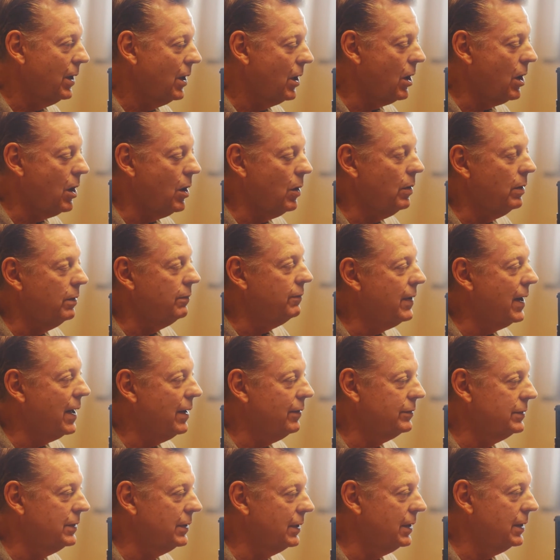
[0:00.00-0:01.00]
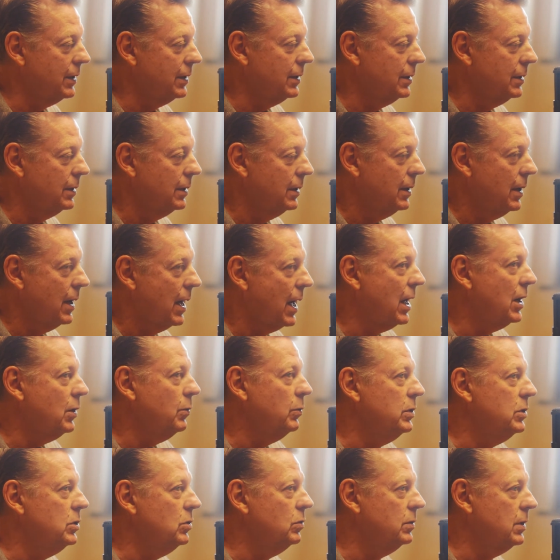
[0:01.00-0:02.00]
all involved in it. How do
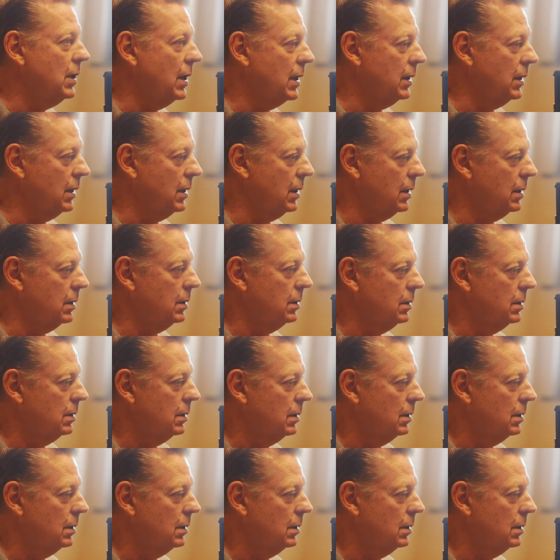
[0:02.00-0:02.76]
we do that again?